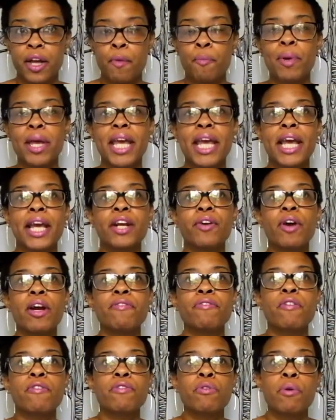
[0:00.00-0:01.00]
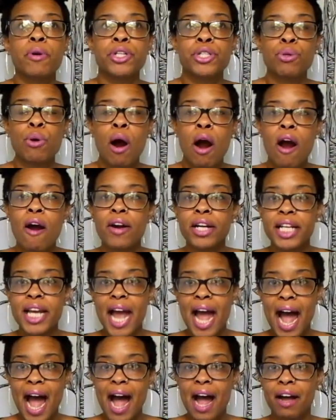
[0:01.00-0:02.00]
Being grateful for what you already
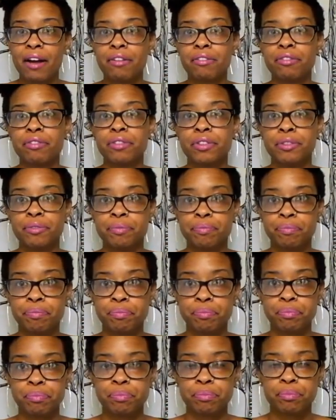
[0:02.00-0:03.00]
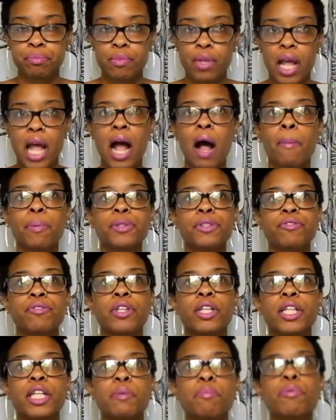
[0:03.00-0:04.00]
have helps
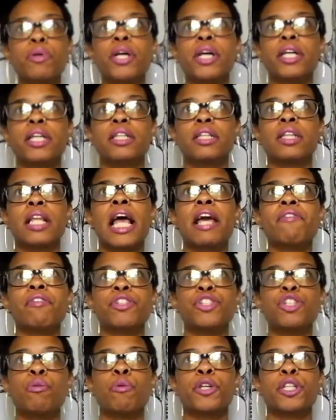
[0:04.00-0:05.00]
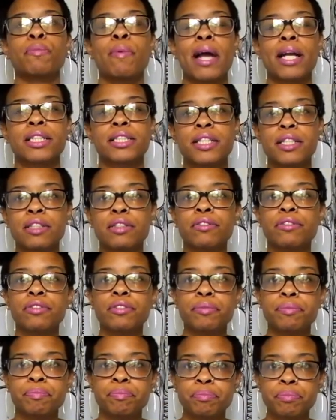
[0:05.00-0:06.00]
really put life into perspective,
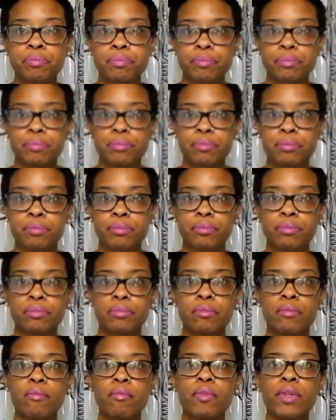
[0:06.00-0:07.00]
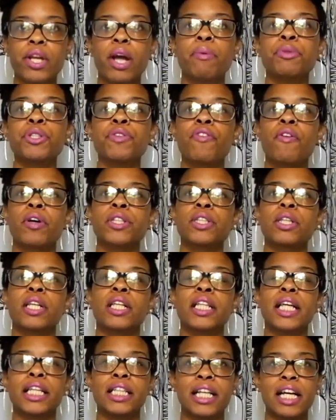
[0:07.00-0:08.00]
helps you focus on the
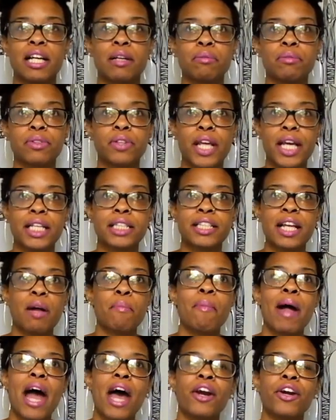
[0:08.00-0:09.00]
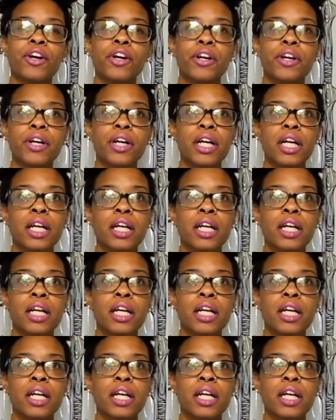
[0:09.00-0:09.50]
things that matter.